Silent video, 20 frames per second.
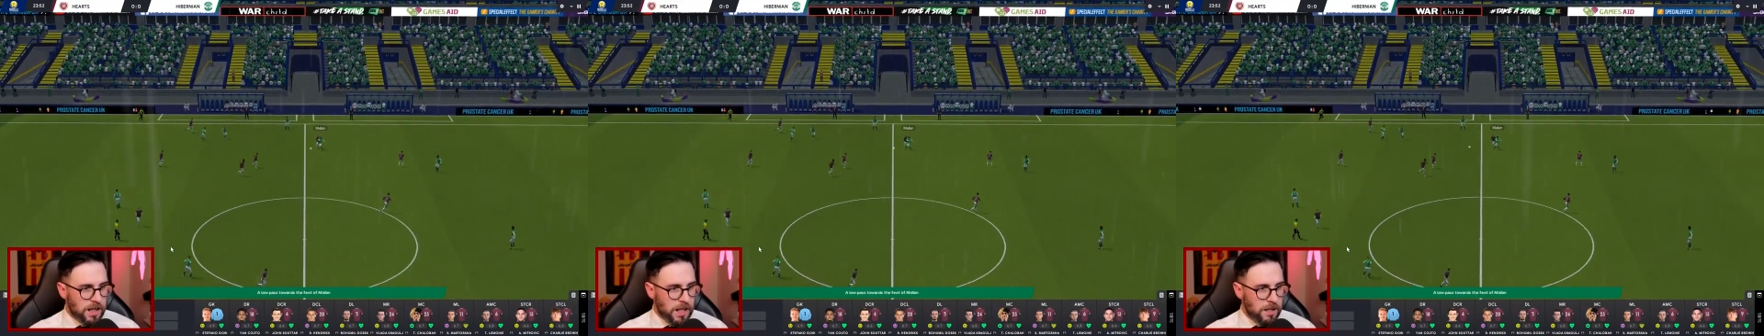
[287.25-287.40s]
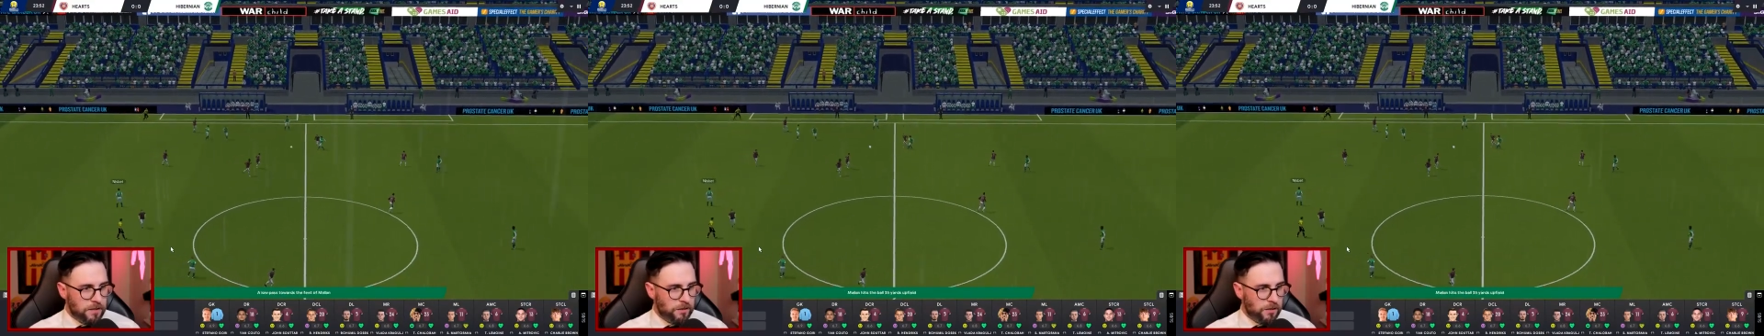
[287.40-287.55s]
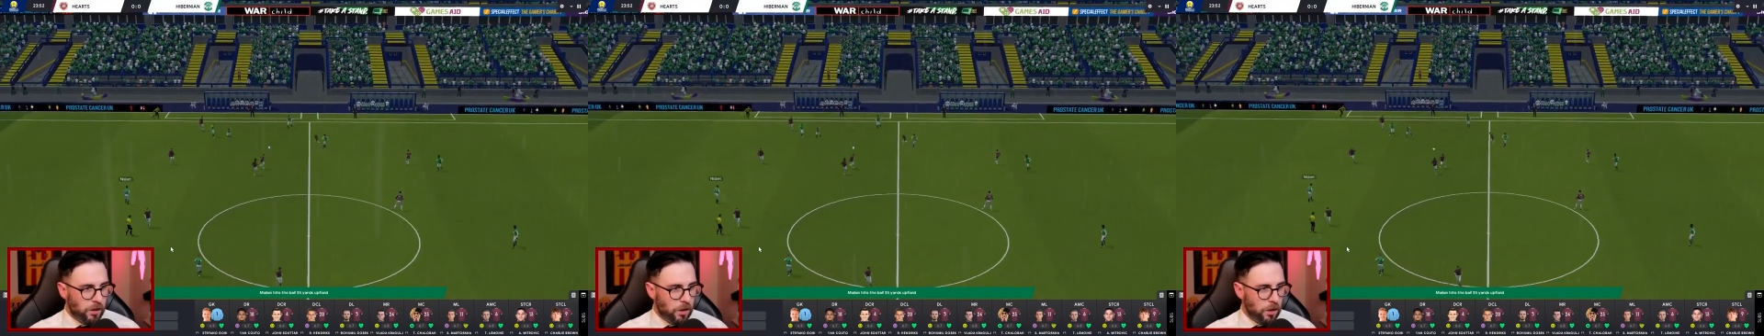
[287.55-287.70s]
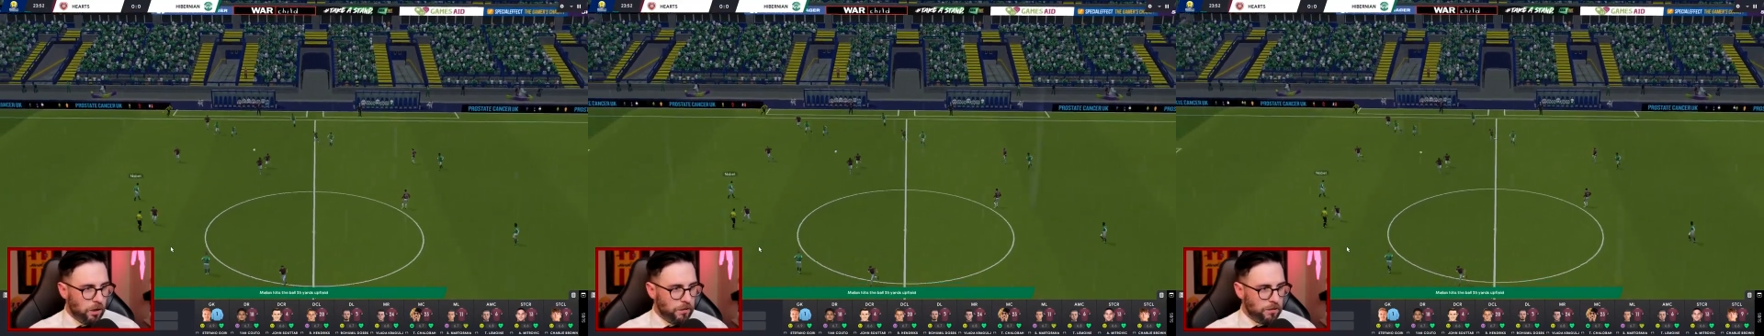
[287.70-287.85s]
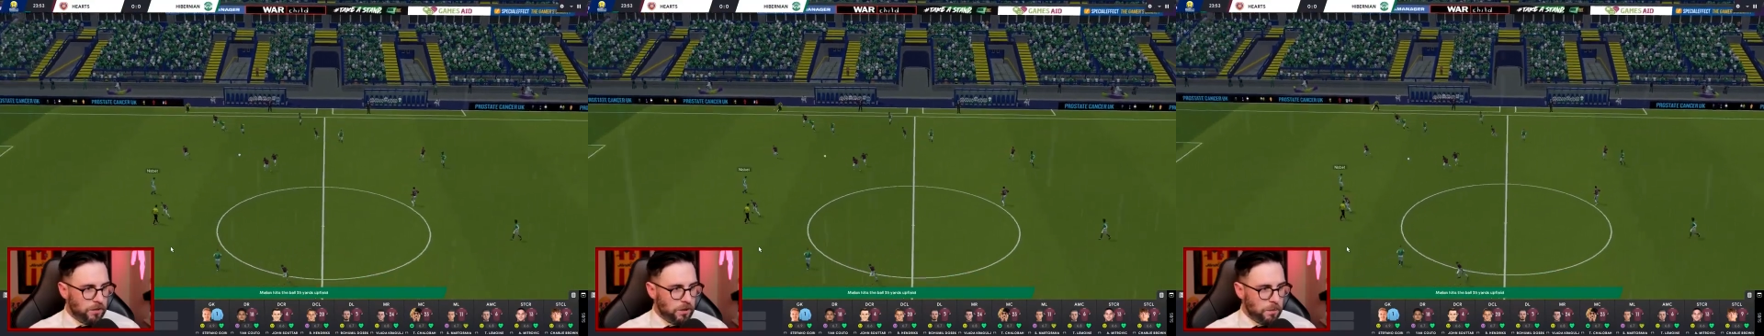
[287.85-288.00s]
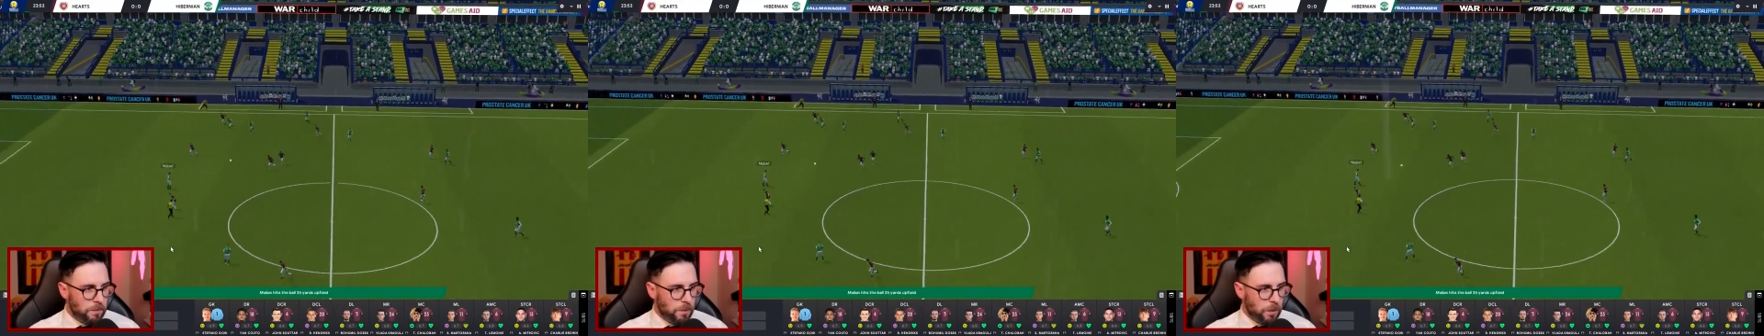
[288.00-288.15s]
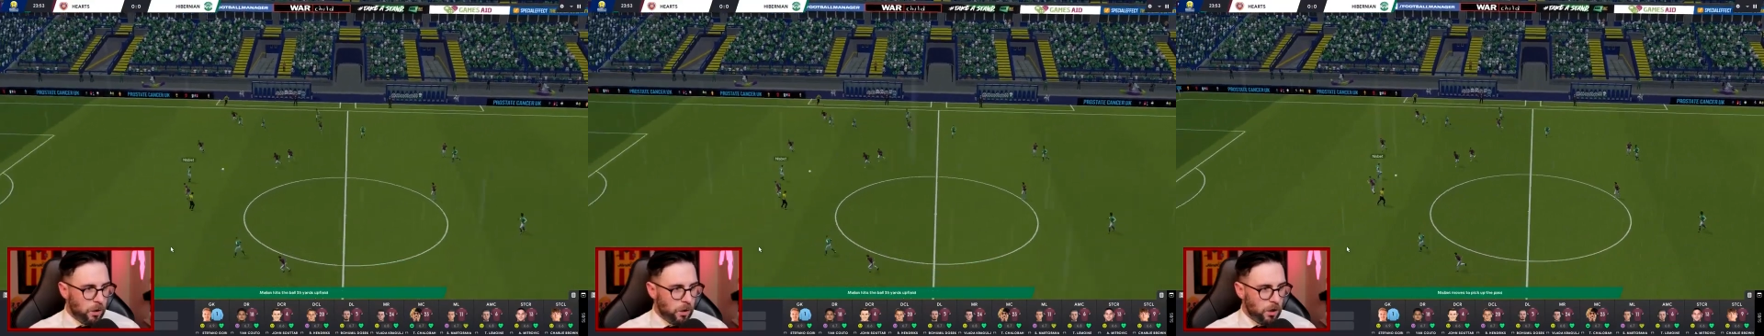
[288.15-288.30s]
Get involved.
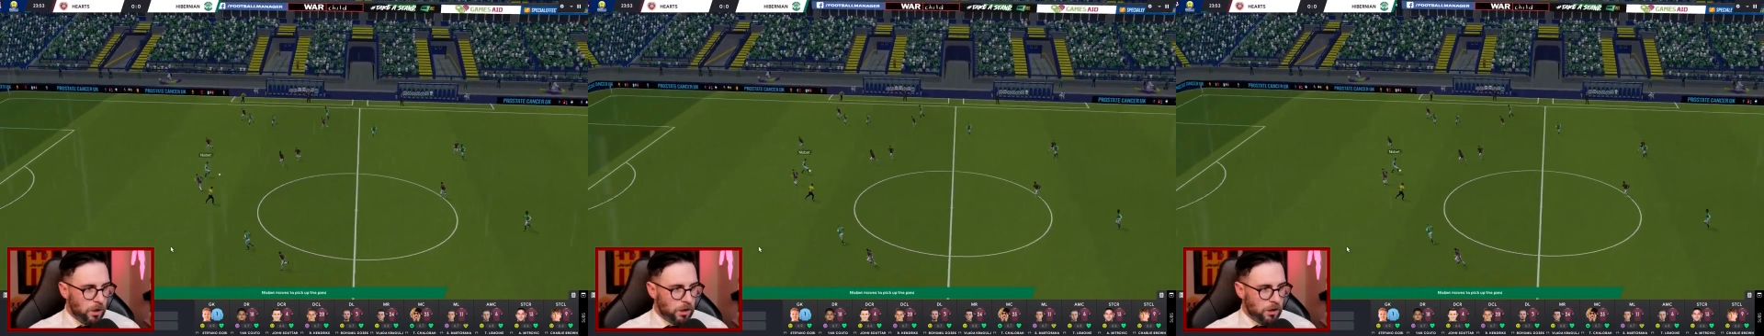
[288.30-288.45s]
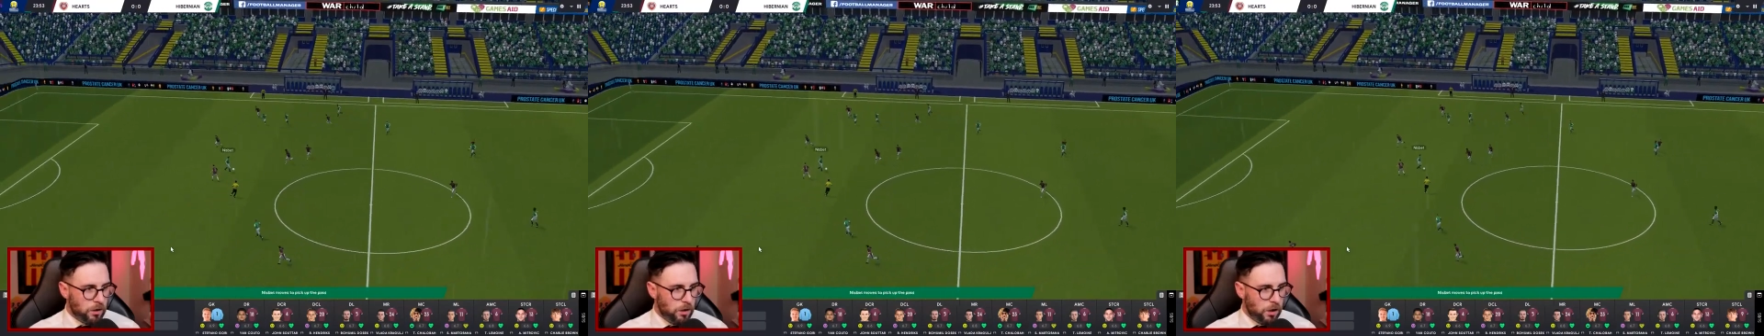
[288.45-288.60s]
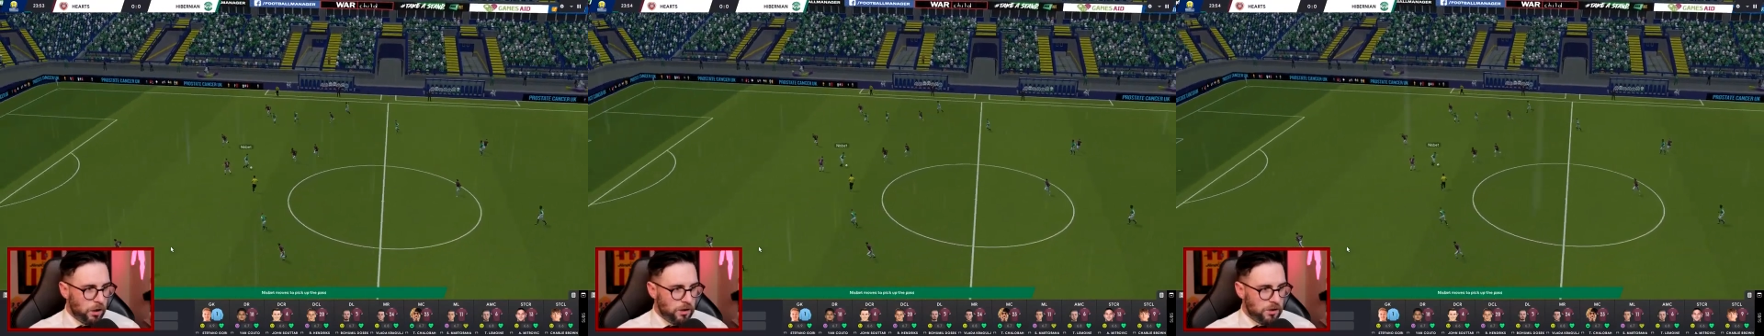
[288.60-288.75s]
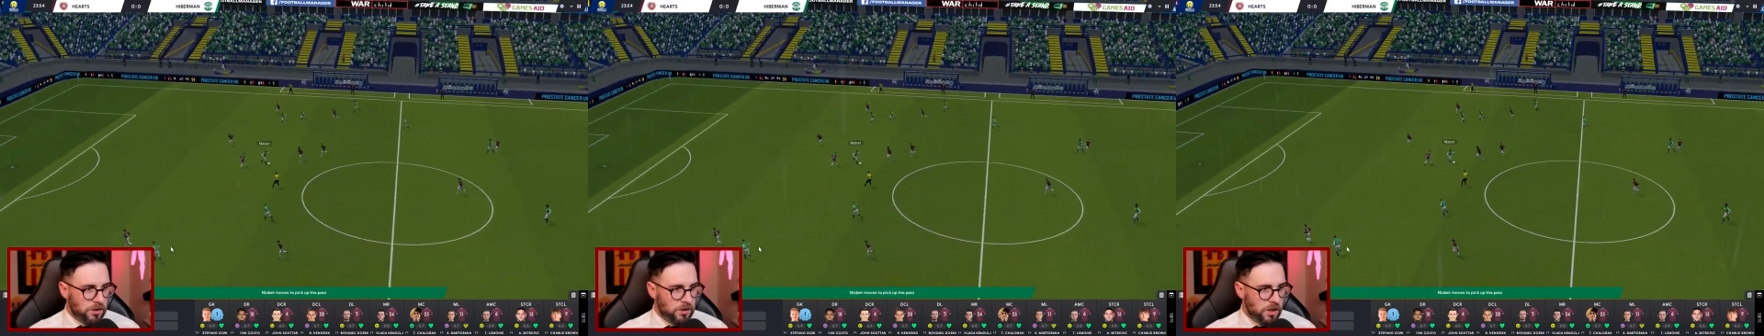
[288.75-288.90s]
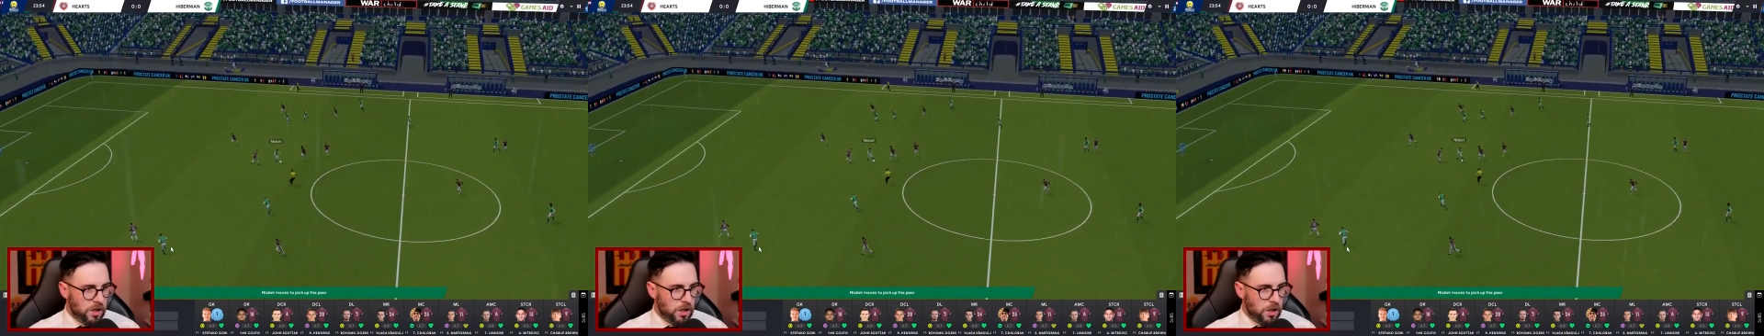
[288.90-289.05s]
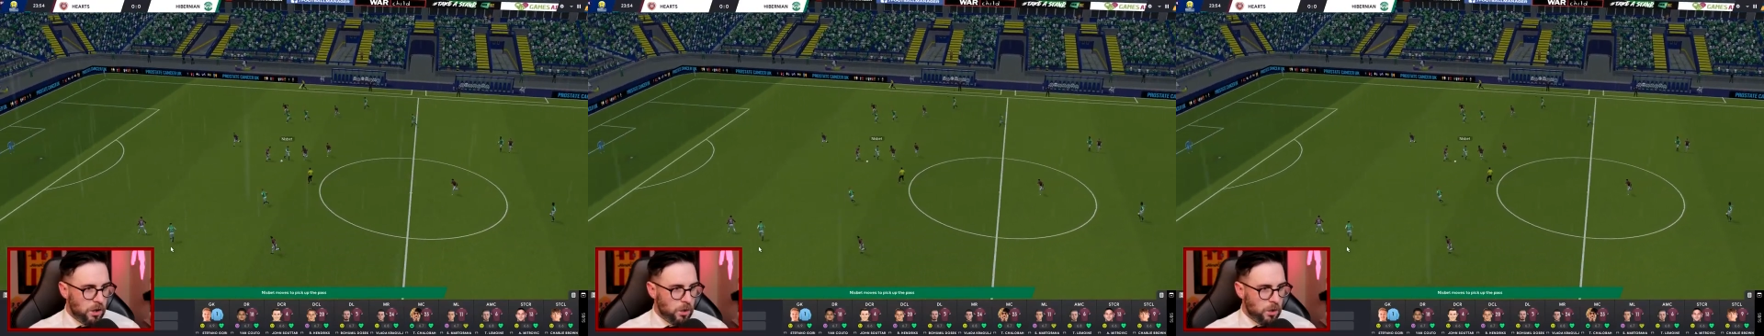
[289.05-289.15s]
Ball across.